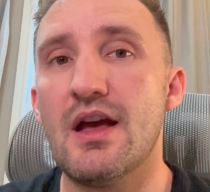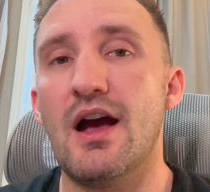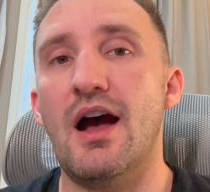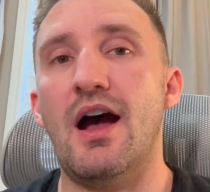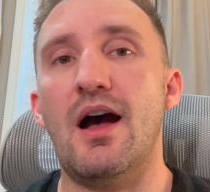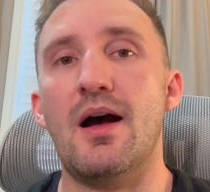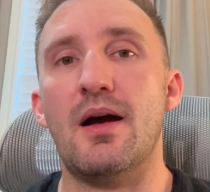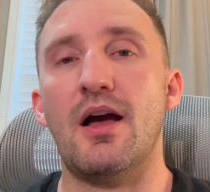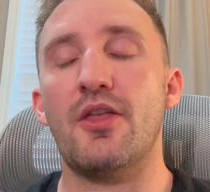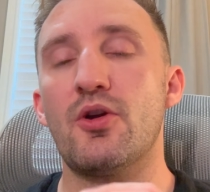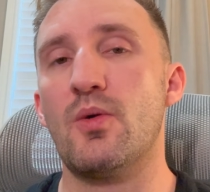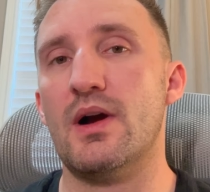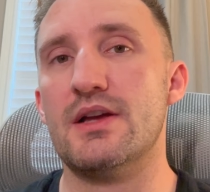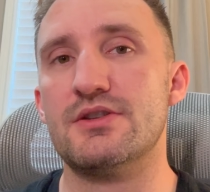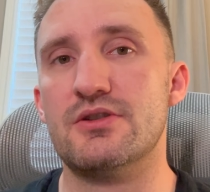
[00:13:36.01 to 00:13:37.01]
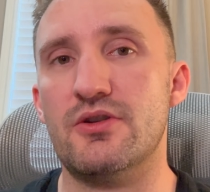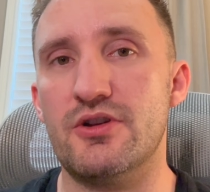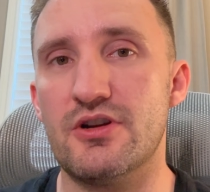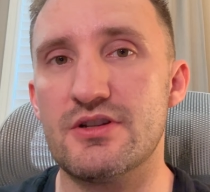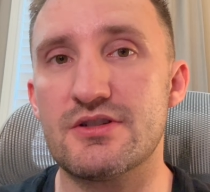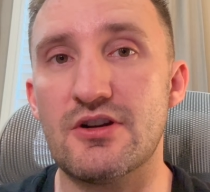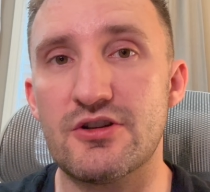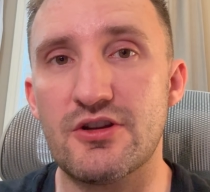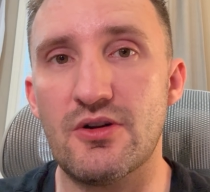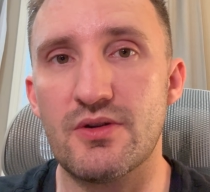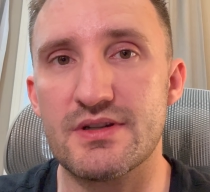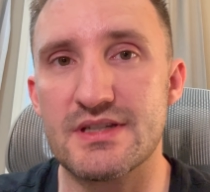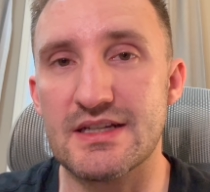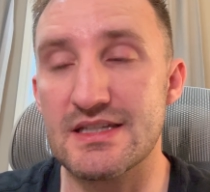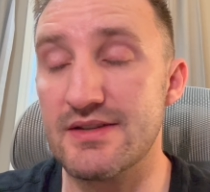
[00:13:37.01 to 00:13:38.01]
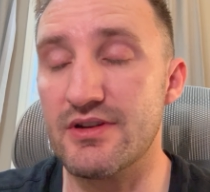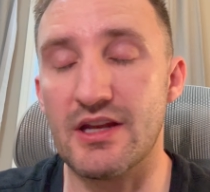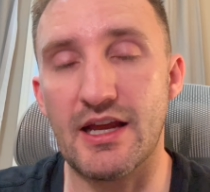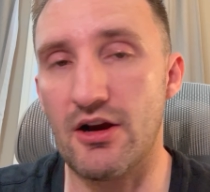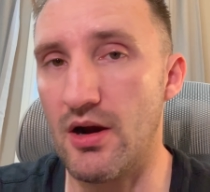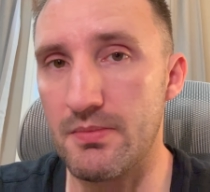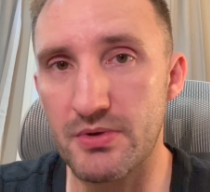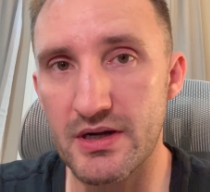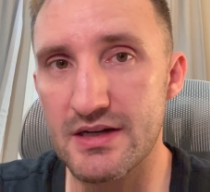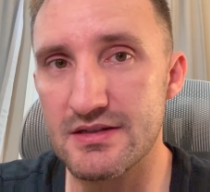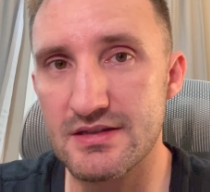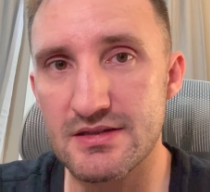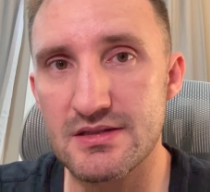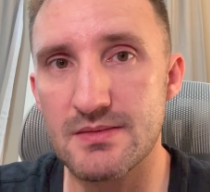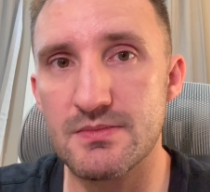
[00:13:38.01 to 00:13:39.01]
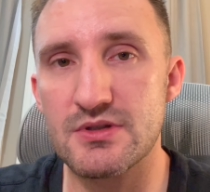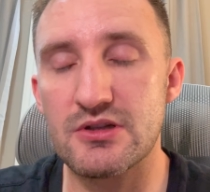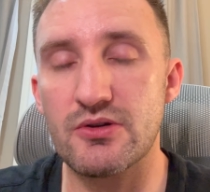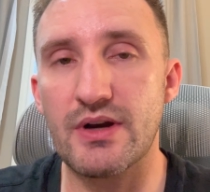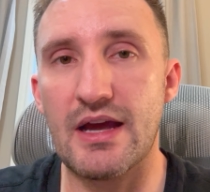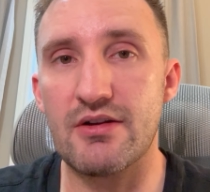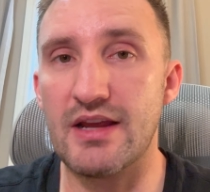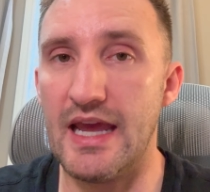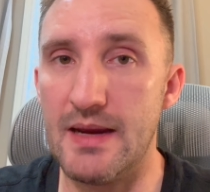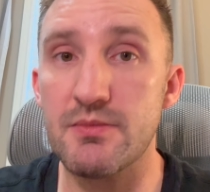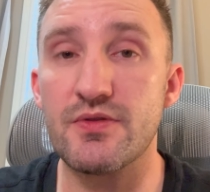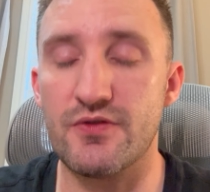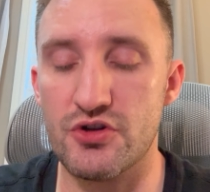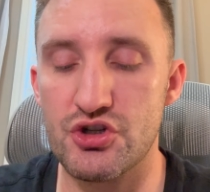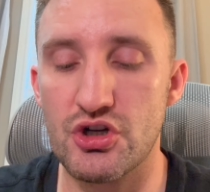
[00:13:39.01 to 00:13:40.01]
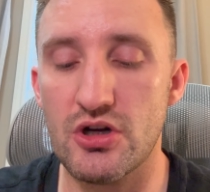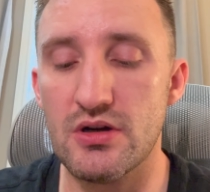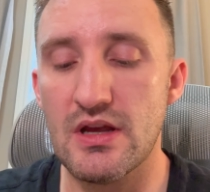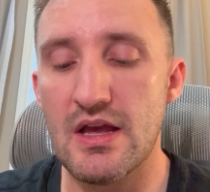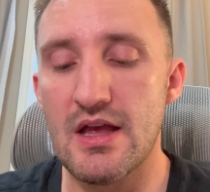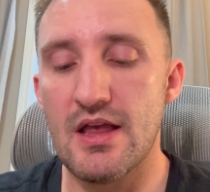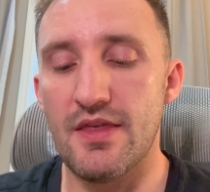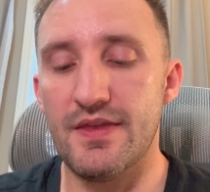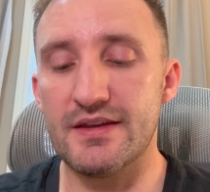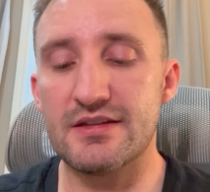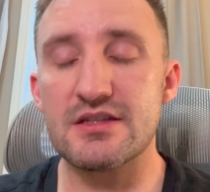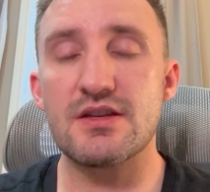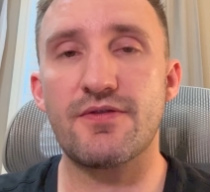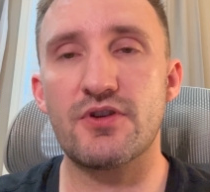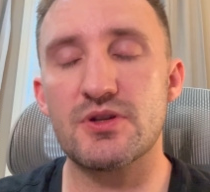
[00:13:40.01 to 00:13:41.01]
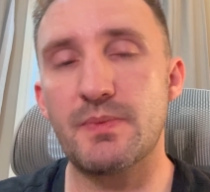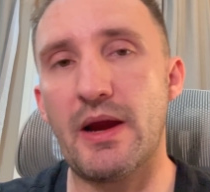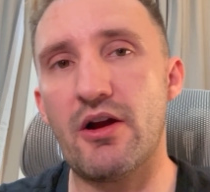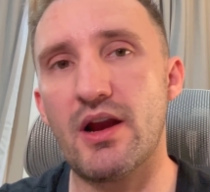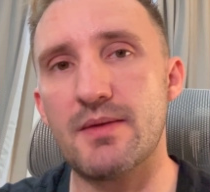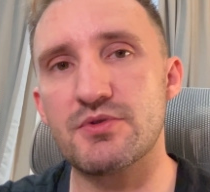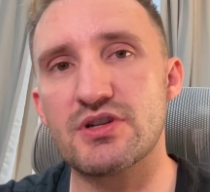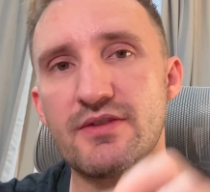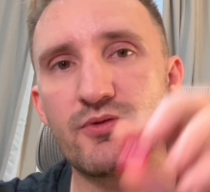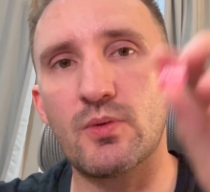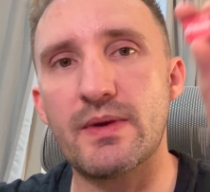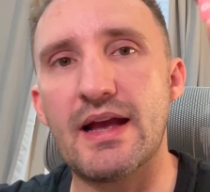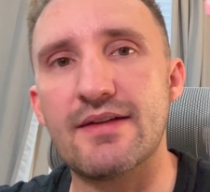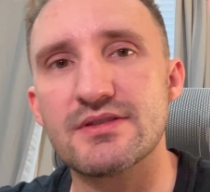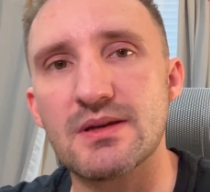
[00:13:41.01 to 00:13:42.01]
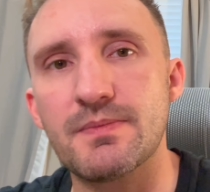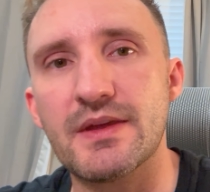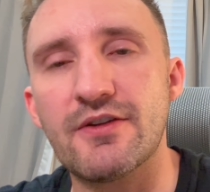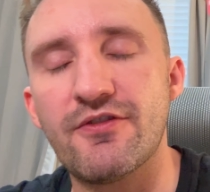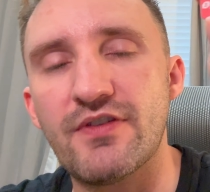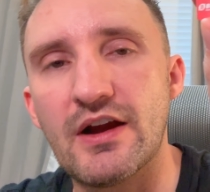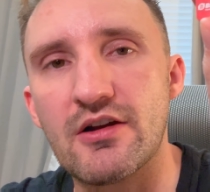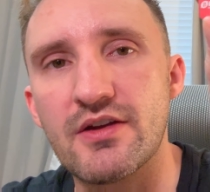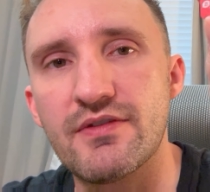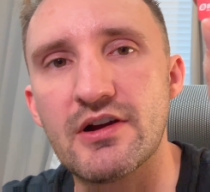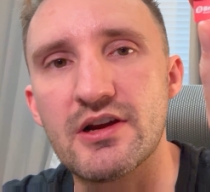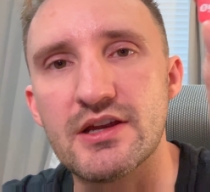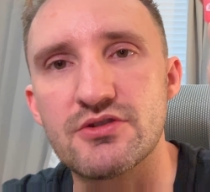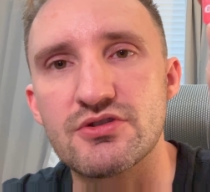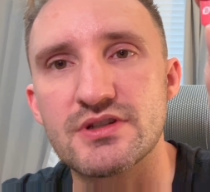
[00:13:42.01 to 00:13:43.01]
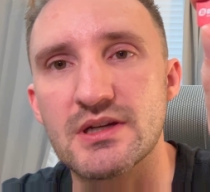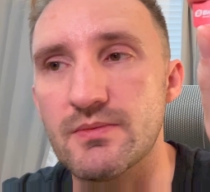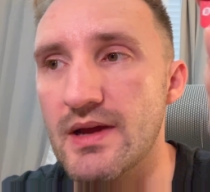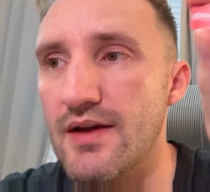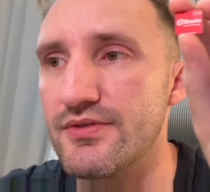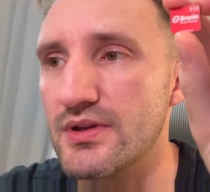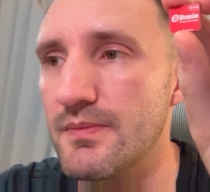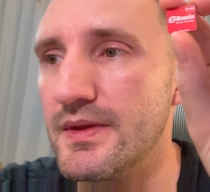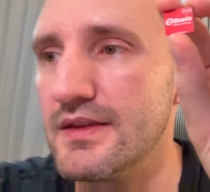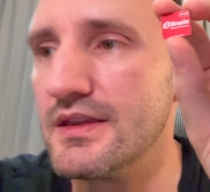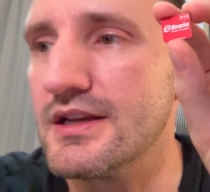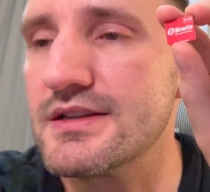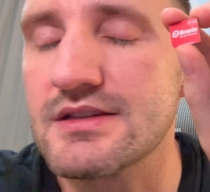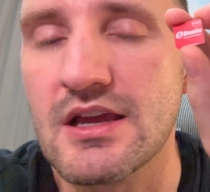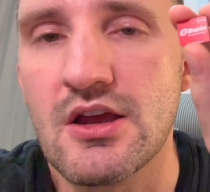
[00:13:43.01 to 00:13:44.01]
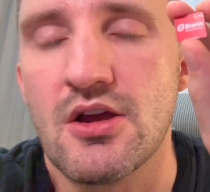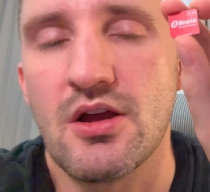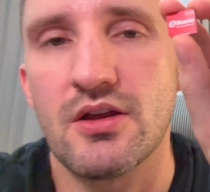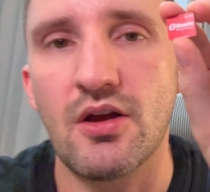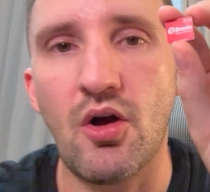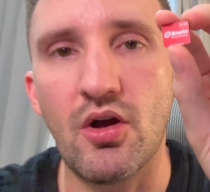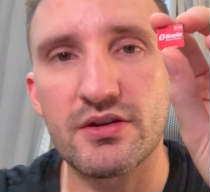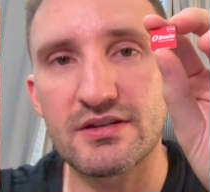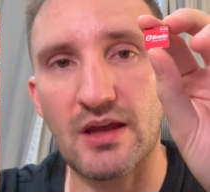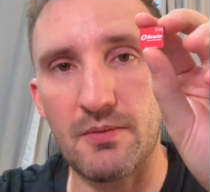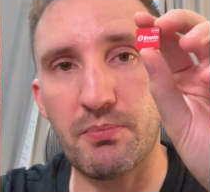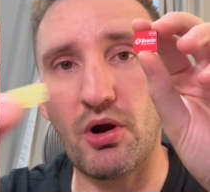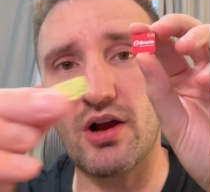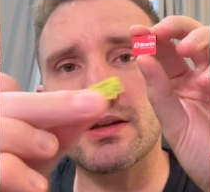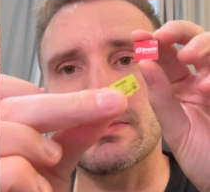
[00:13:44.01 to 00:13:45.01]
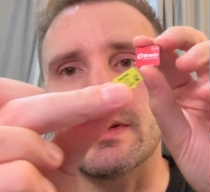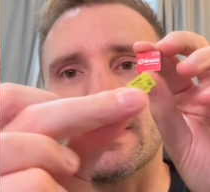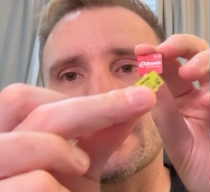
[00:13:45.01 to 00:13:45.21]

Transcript: Uh, otherwise, you know, you're going to start to notice things even like operating systems some slowdown games for sure. This is the first paradigm shift where we have something very, very interesting. We have something that is approximately